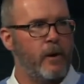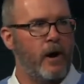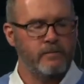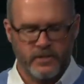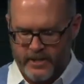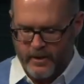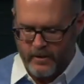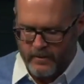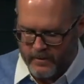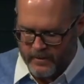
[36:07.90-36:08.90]
the
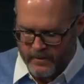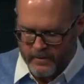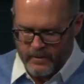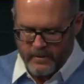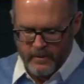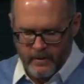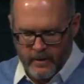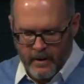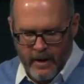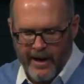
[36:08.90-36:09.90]
bombshell.
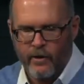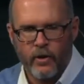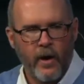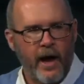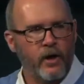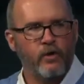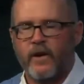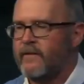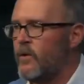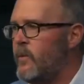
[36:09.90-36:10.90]
I don't know how
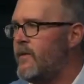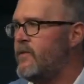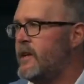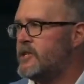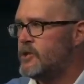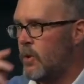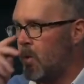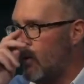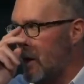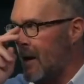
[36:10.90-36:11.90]
you've ever read this
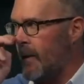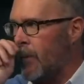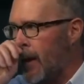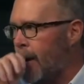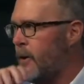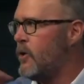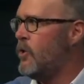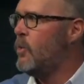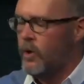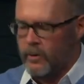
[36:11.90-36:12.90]
story and thought
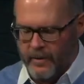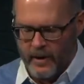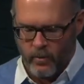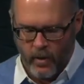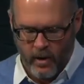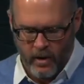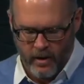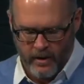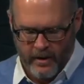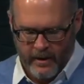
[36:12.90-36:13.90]
who would be
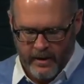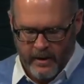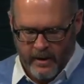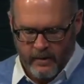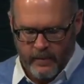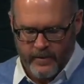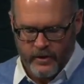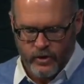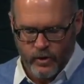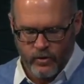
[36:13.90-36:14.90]
wrong, but
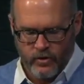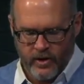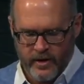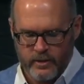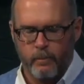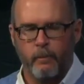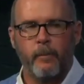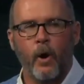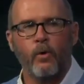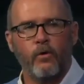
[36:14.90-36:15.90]
the truth is
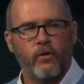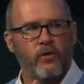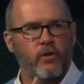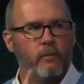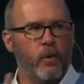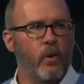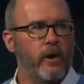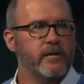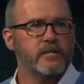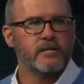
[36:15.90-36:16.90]
both
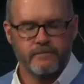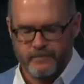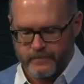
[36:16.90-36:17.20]
boys